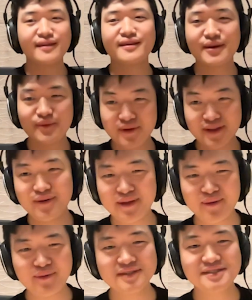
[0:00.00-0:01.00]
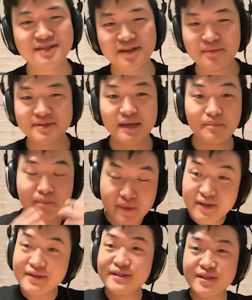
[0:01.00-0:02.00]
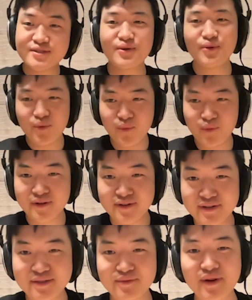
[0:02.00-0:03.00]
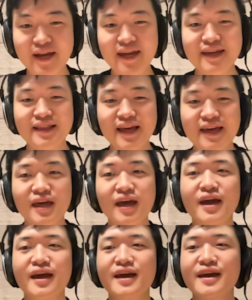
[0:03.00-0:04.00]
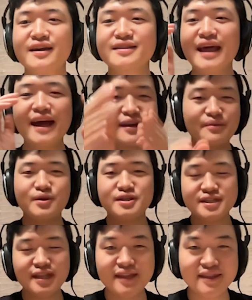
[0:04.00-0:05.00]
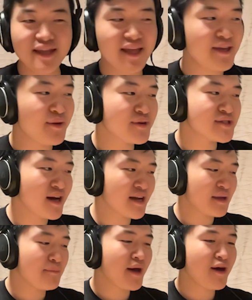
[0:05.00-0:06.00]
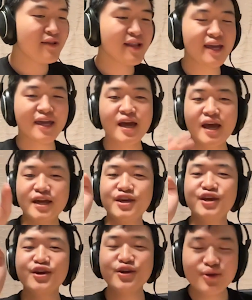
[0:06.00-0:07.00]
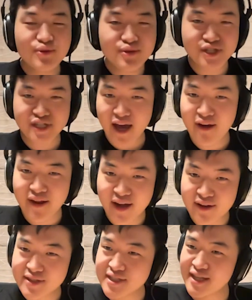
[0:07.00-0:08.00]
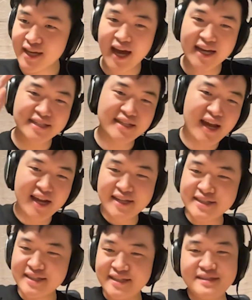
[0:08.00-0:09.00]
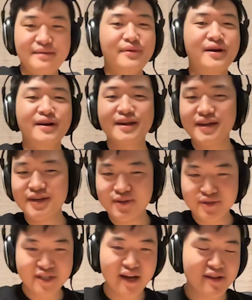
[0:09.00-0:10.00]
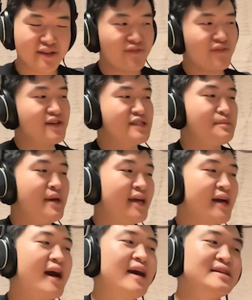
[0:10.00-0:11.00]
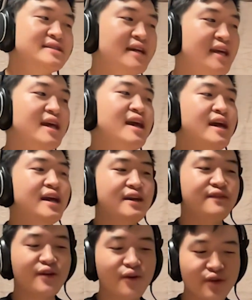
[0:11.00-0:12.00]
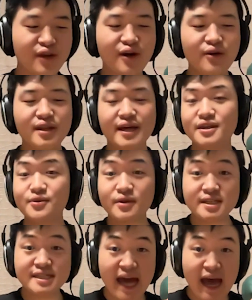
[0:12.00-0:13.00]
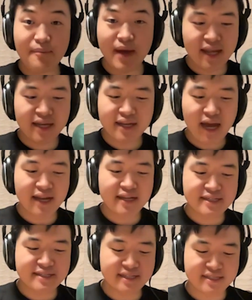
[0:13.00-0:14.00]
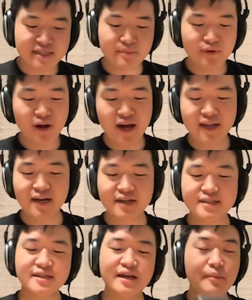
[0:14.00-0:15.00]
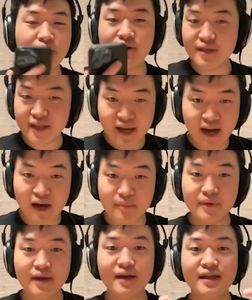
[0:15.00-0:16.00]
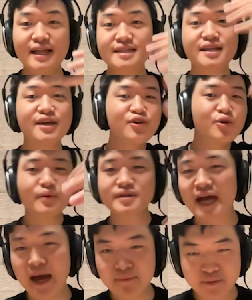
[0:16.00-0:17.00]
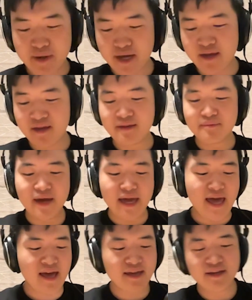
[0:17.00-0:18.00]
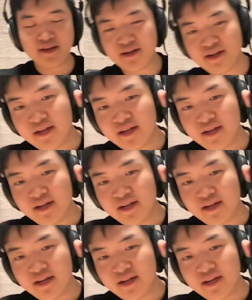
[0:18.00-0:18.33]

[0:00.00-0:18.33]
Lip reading: like we're the only ones that are able to like build this whole world, right? Like that commission that you were talking about, like huge shout out to the guys at 90cc Market, huge shout out to the First Mate guys. Like if you don't know, like you can tap any 90cc product, pull it up. Let's say Cooper taps my hat here.